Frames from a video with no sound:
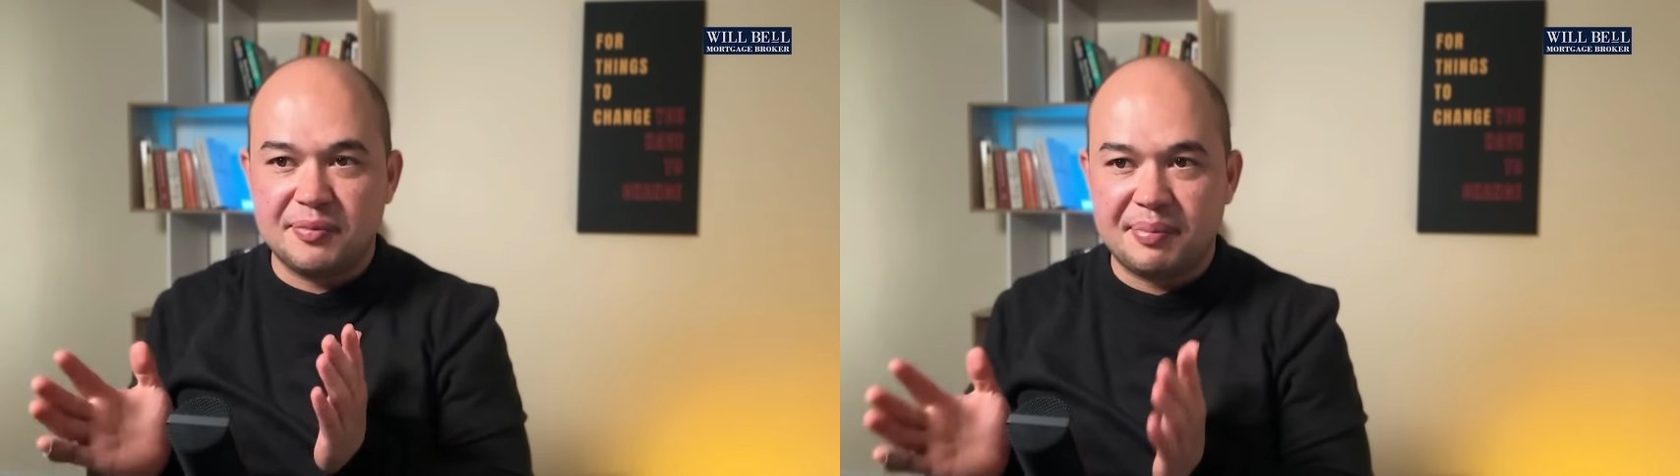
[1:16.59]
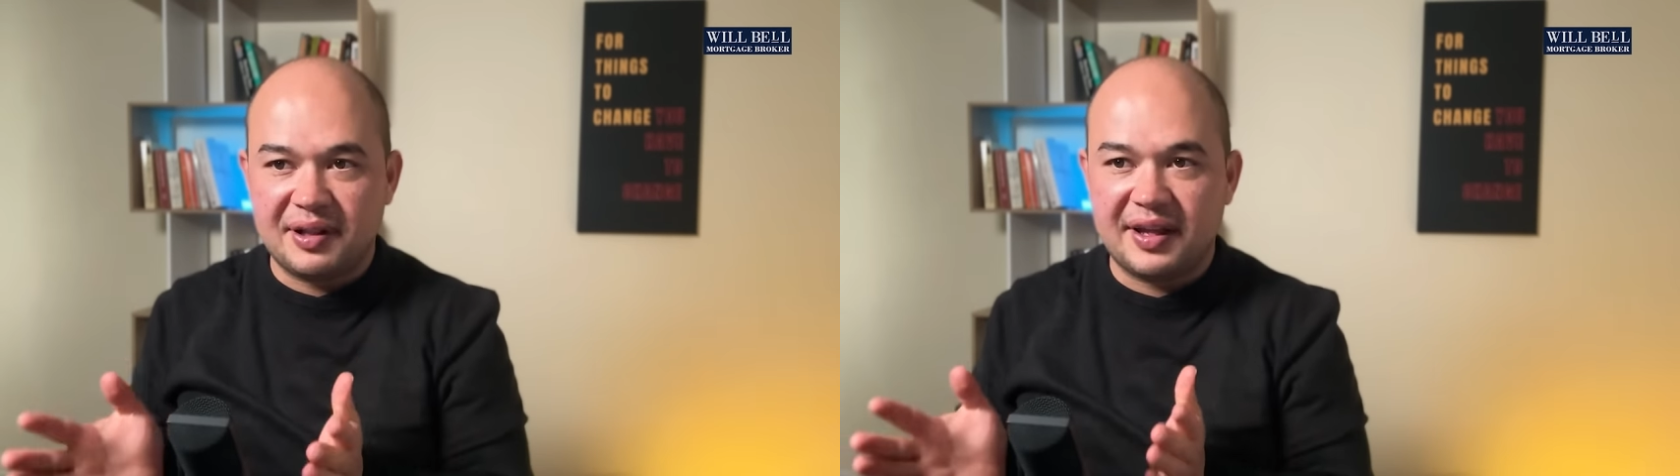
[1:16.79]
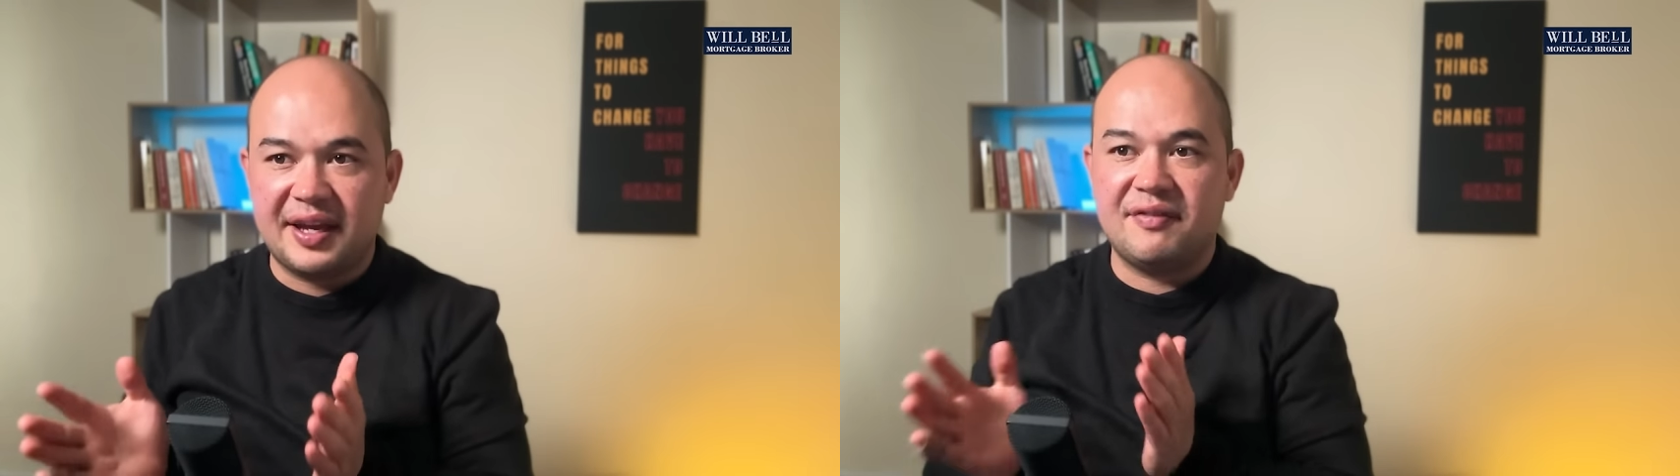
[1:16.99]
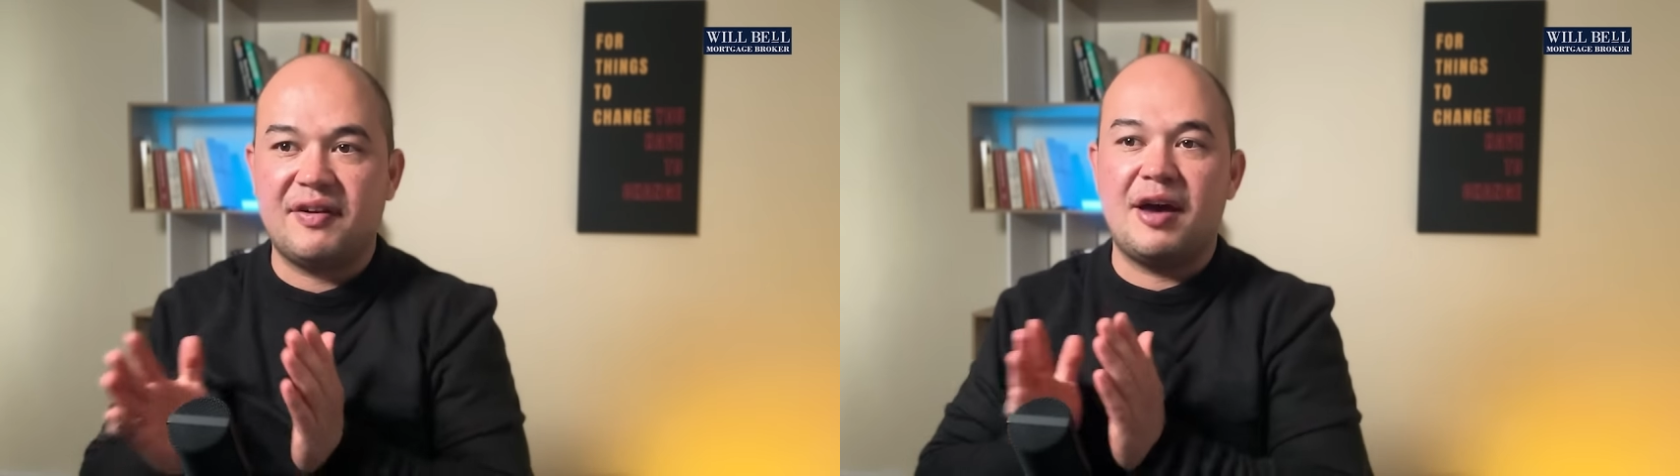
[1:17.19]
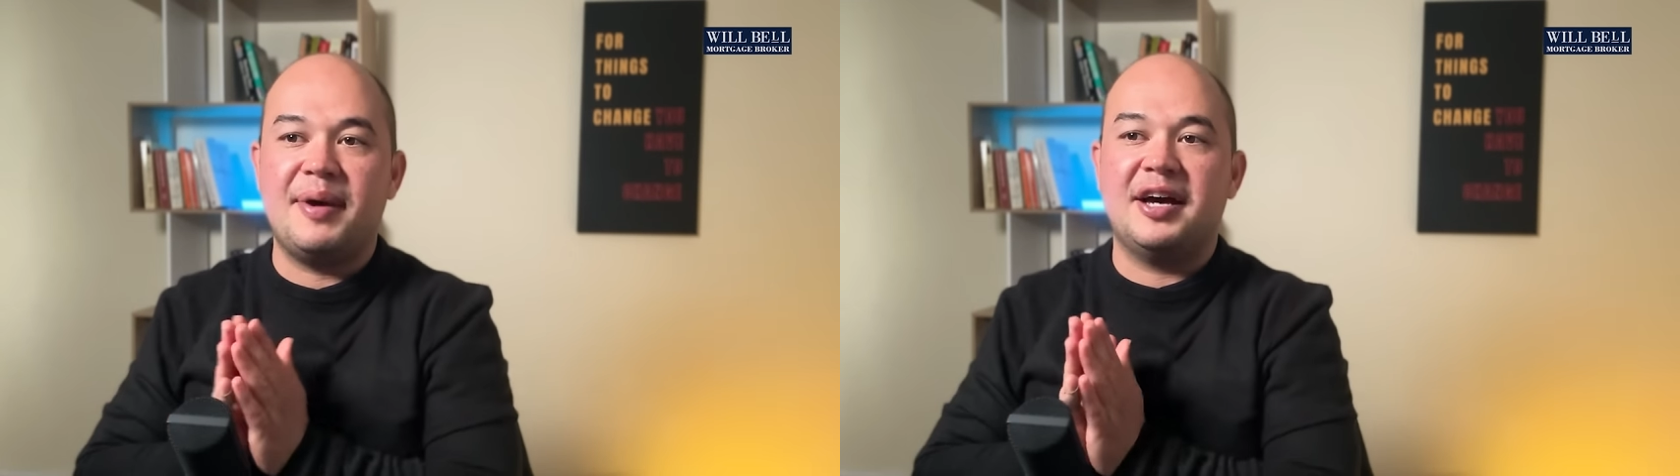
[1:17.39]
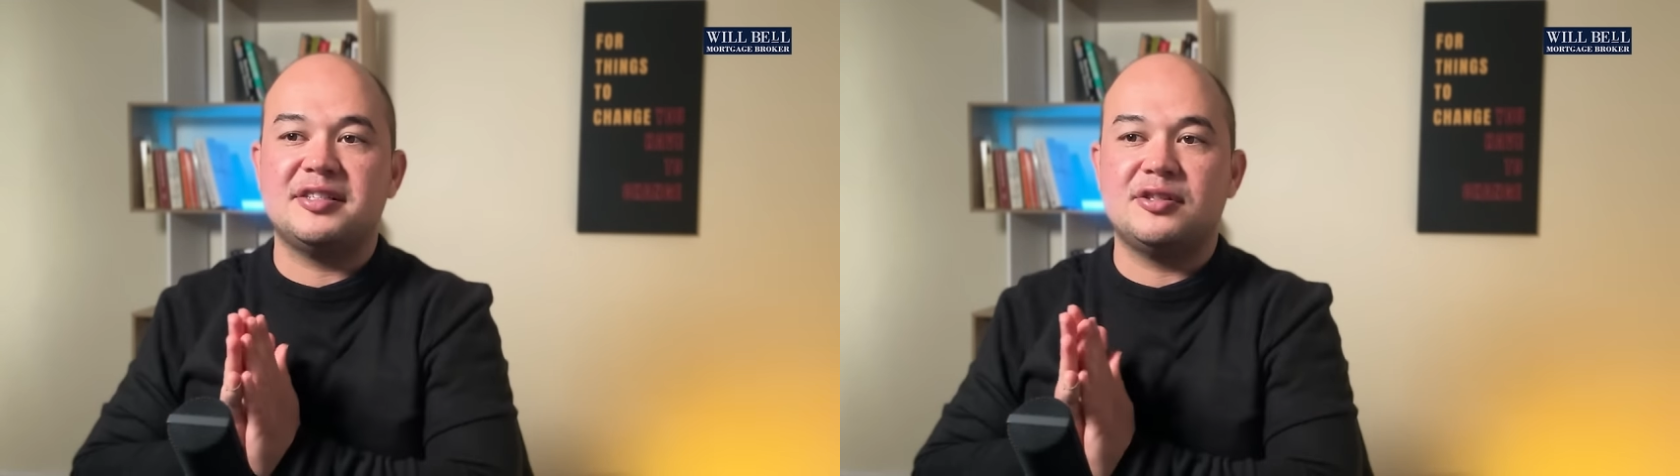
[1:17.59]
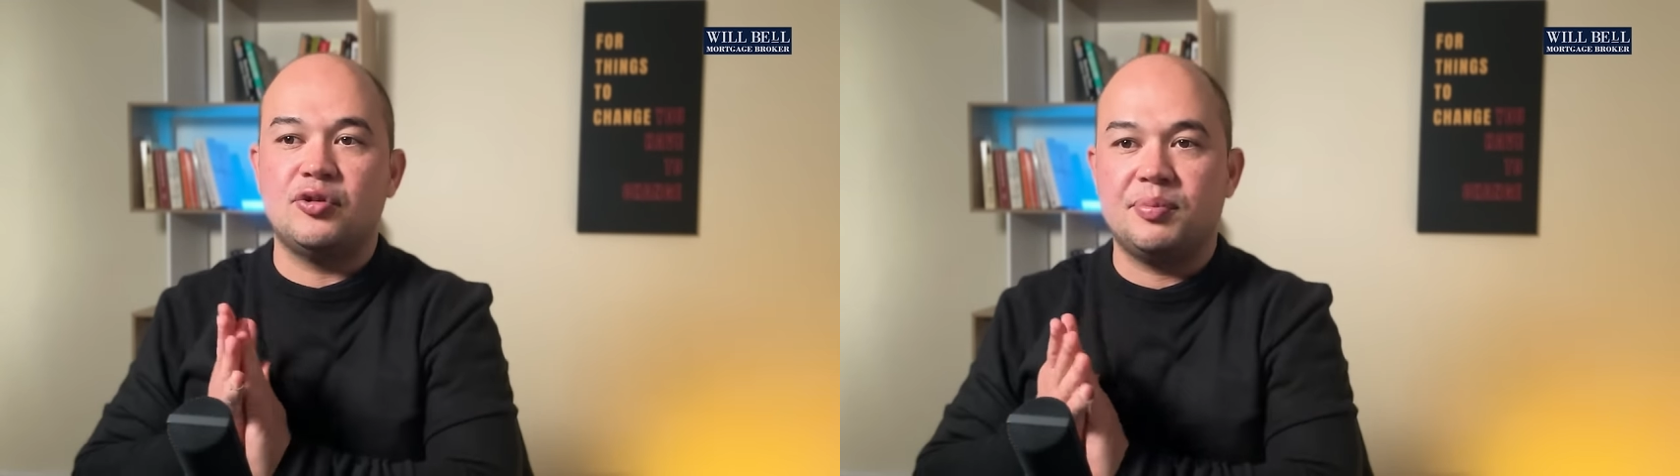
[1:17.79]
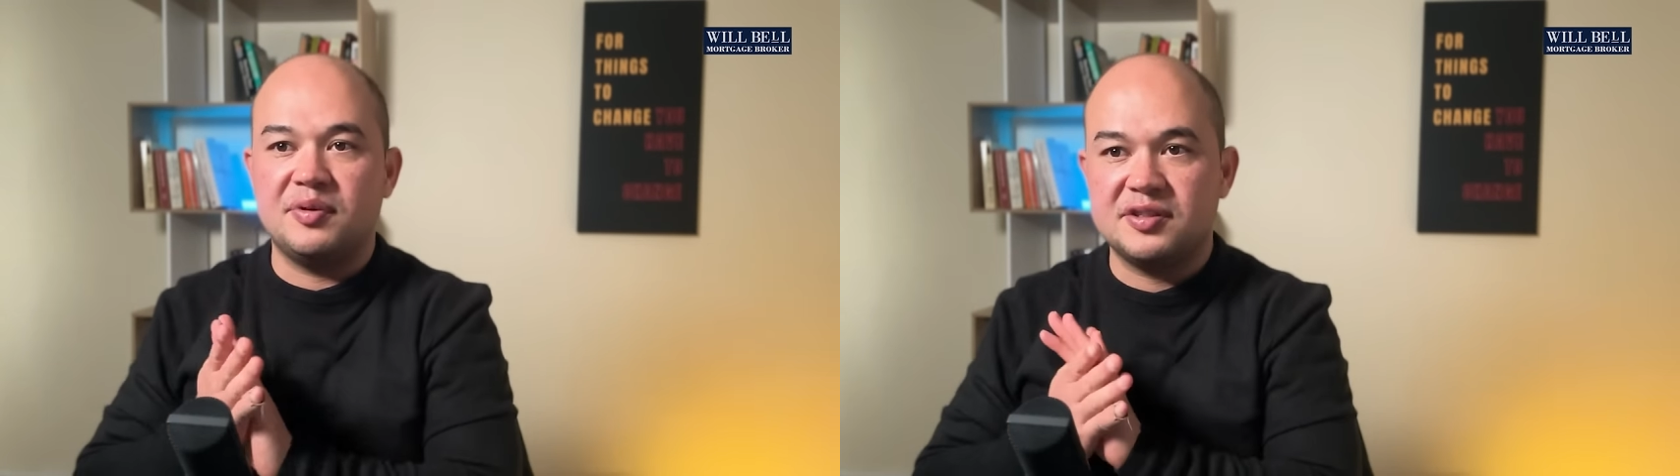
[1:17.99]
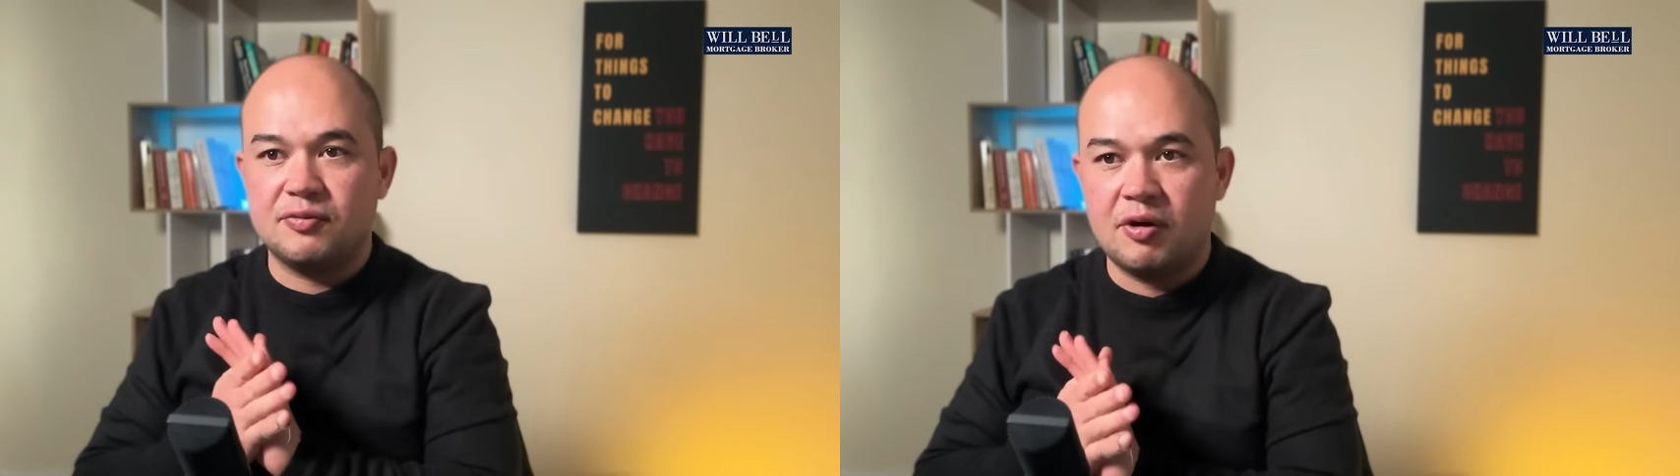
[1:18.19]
to believe about super is